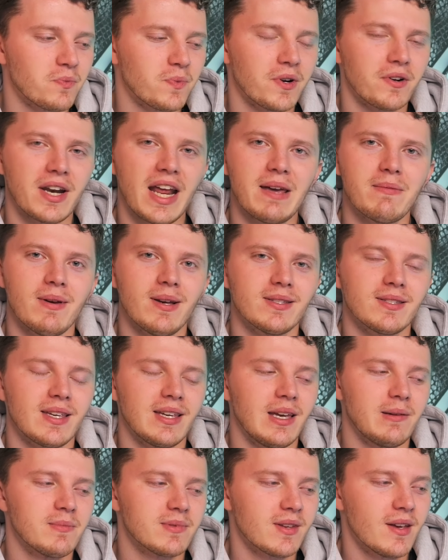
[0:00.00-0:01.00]
of weird naming
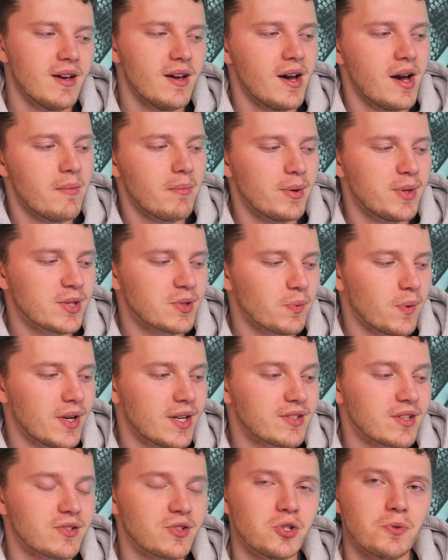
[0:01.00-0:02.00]
schemes, but this
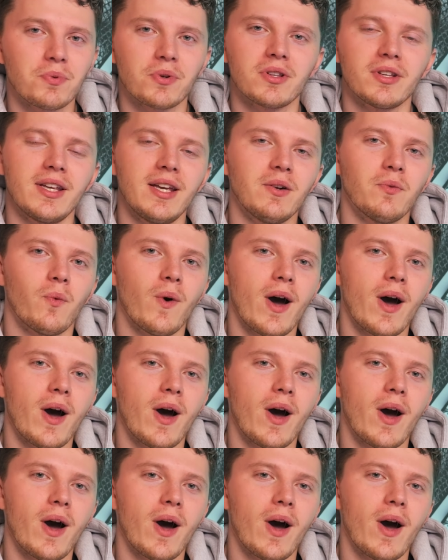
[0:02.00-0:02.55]
one is a super clean